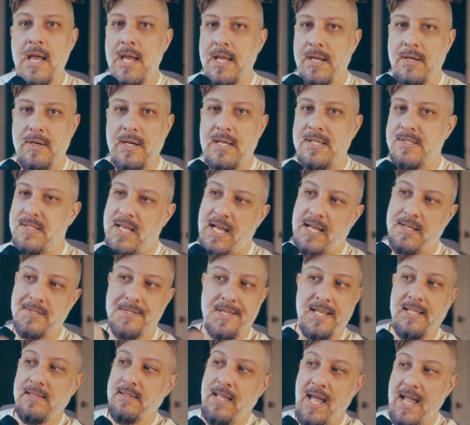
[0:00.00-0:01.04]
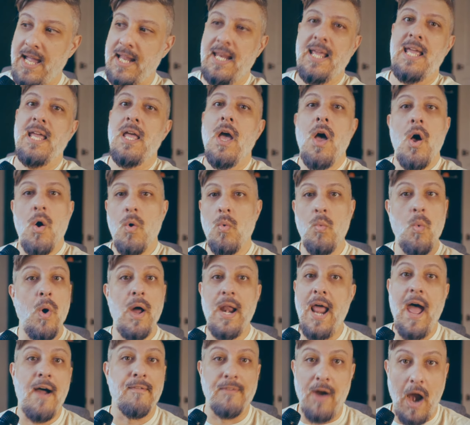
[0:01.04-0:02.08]
you're a sexy lady,
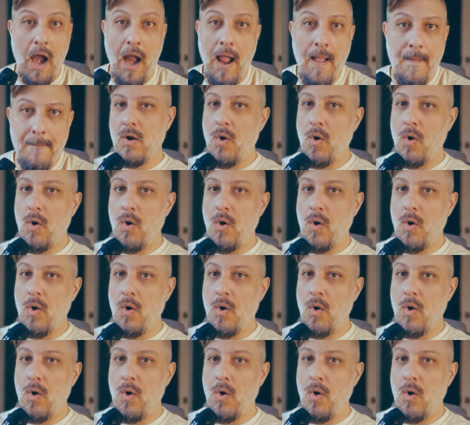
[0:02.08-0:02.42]
whatever.